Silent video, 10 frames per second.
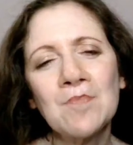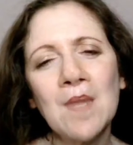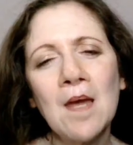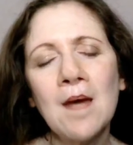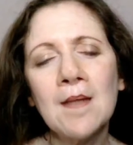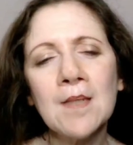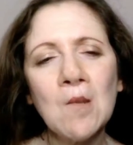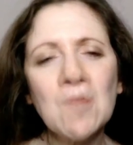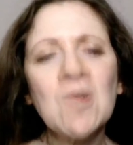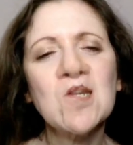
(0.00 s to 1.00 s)
I so
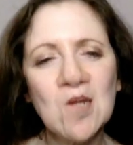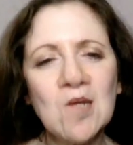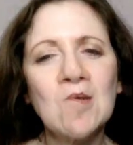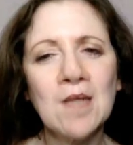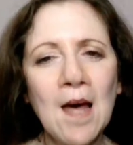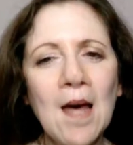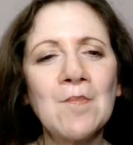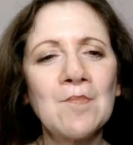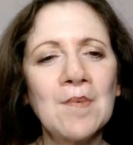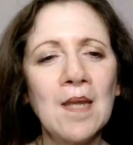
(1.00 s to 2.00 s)
appreciate your time,
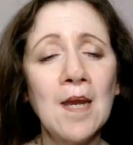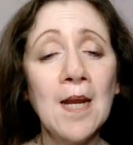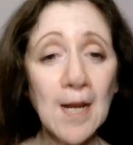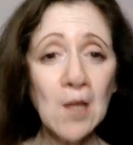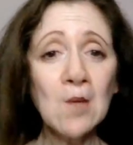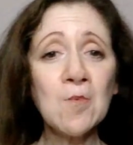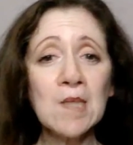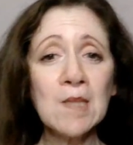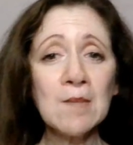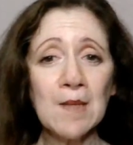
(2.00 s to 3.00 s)
and I look forward to
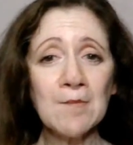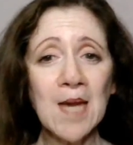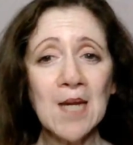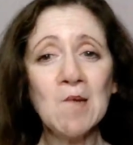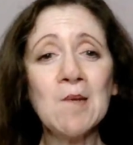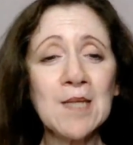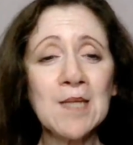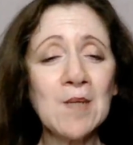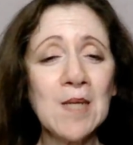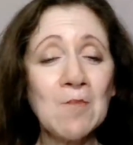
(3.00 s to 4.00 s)
being back here next
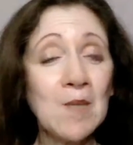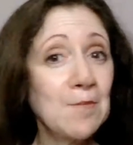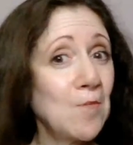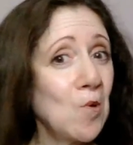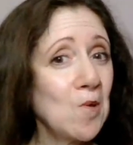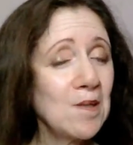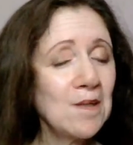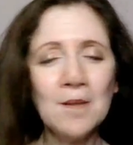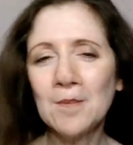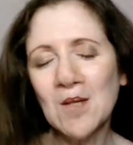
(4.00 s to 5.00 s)
week with more
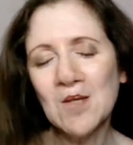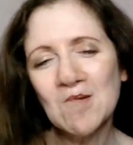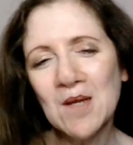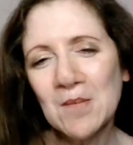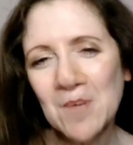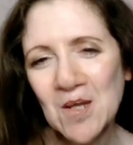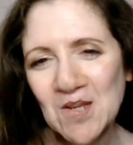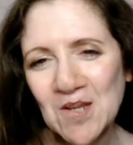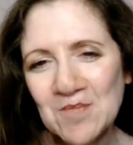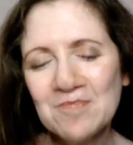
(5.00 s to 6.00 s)
luxury on a
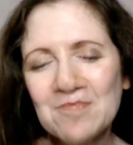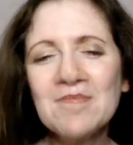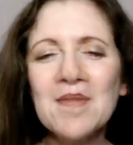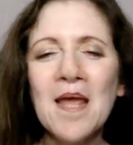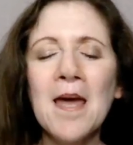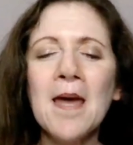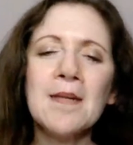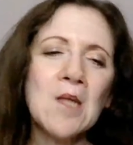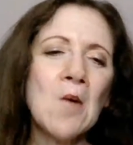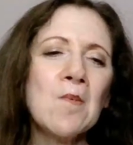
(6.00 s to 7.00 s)
budget. As
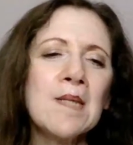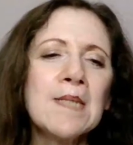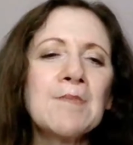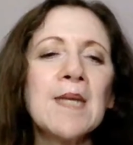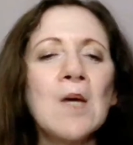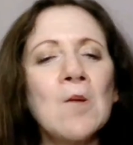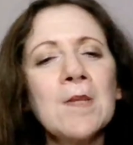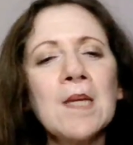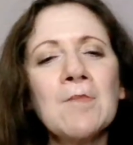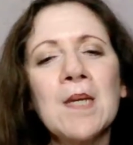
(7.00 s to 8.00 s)
always, be healthy,
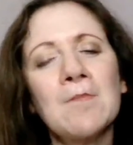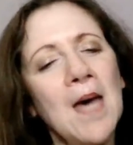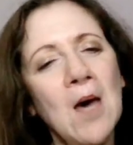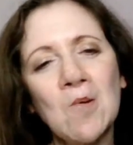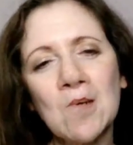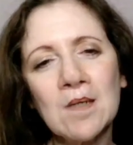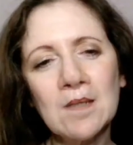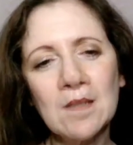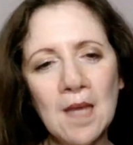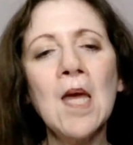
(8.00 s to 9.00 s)
be empowered,
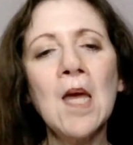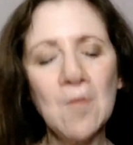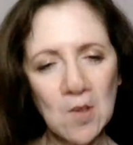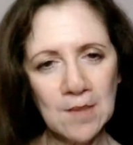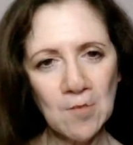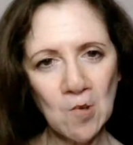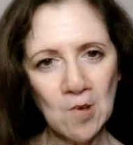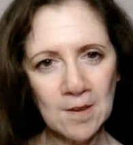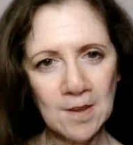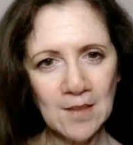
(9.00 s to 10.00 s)
and most
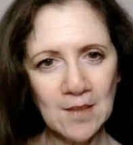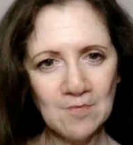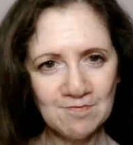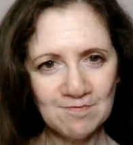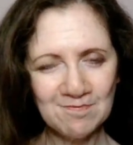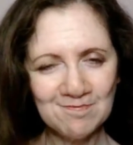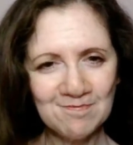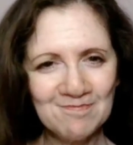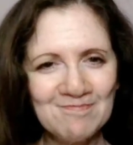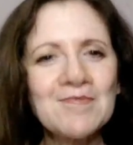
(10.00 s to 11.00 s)
importantly,
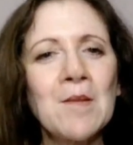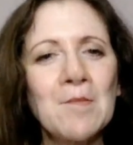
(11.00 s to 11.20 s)
be